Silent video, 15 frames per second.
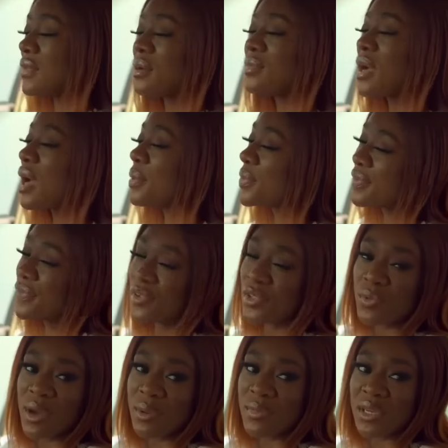I'm happy
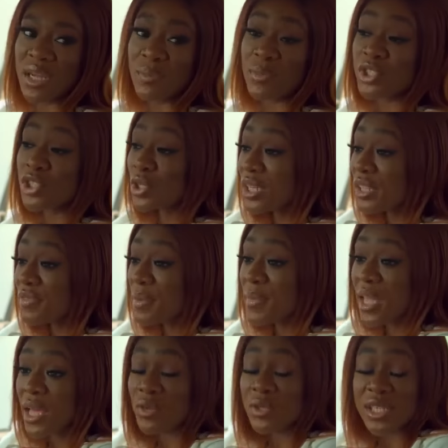for you, Amina, but you're
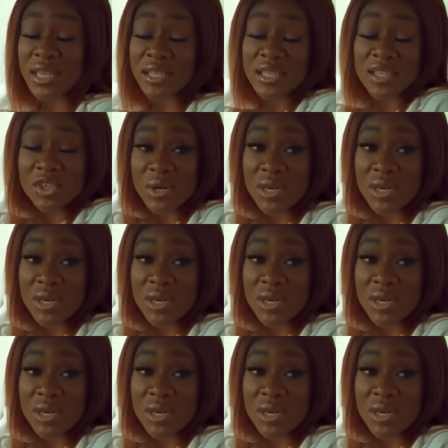leaving me out here in the